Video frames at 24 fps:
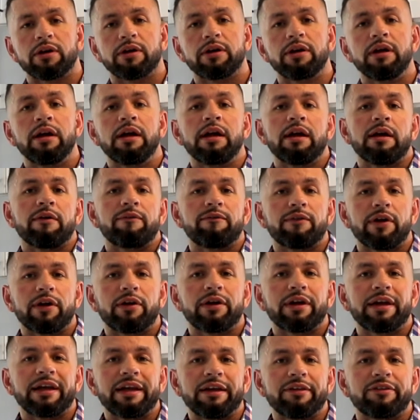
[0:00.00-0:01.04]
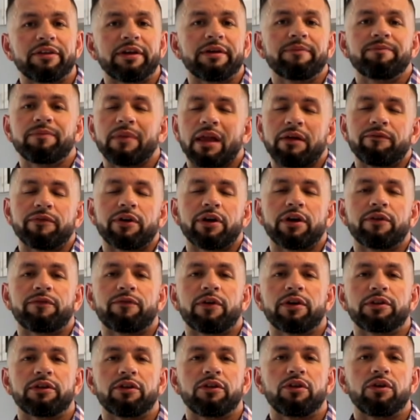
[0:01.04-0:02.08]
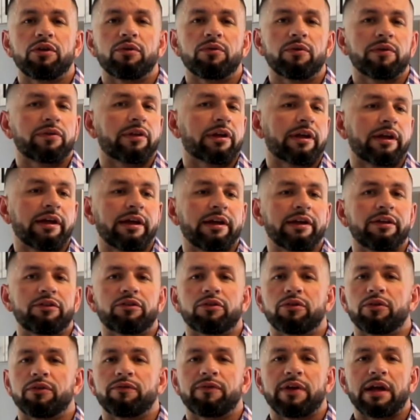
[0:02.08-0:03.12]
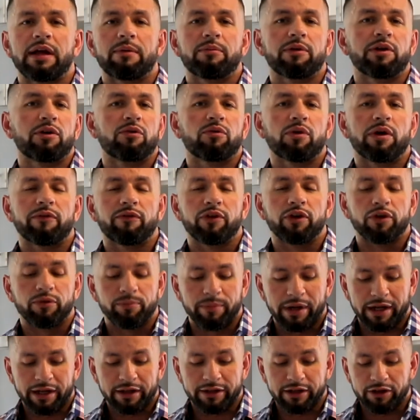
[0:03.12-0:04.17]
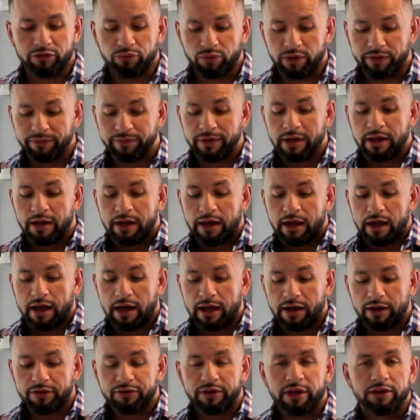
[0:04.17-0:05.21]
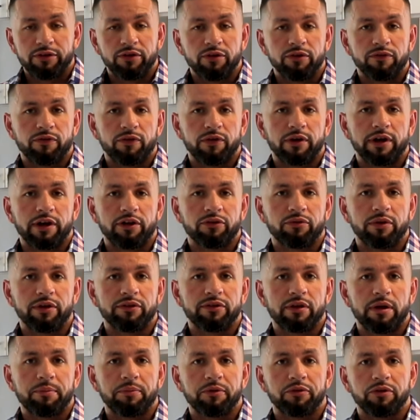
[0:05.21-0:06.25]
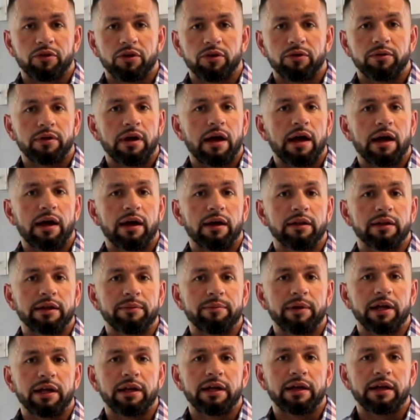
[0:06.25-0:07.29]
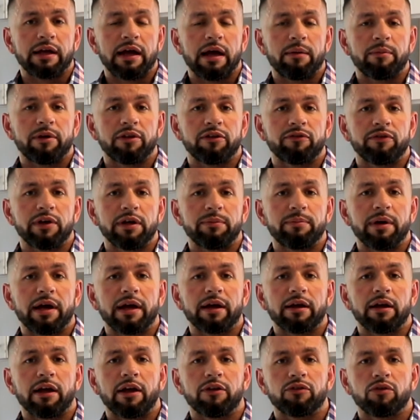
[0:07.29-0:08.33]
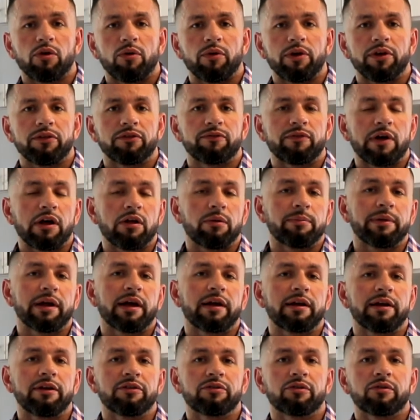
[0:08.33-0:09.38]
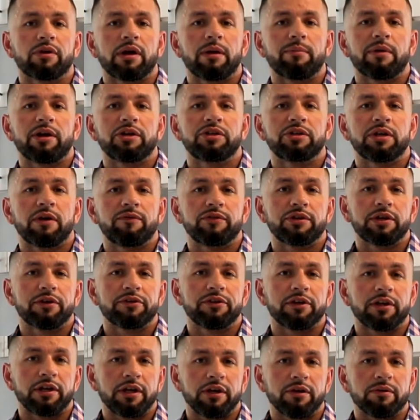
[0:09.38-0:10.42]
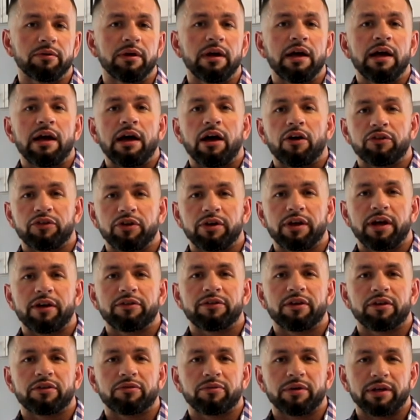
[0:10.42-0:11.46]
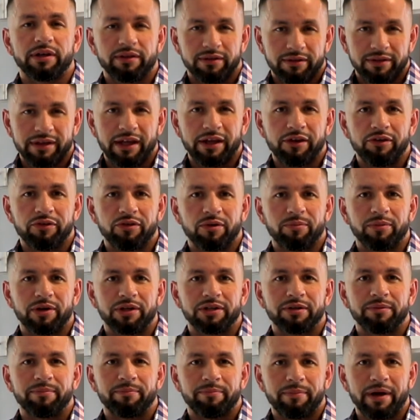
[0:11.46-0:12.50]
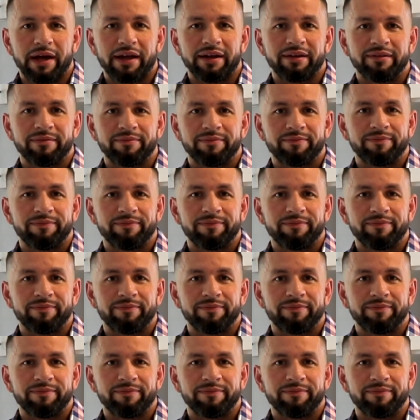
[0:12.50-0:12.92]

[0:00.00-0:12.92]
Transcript: good, very easy, and very fun to do with the kids or the family or whoever you're making these with. Stay tuned for next week's episode. Leave me any comments, feedback. As always, follow me on Instagram at chefjesseq. I'll see you guys next week. Thank you so much. Bye.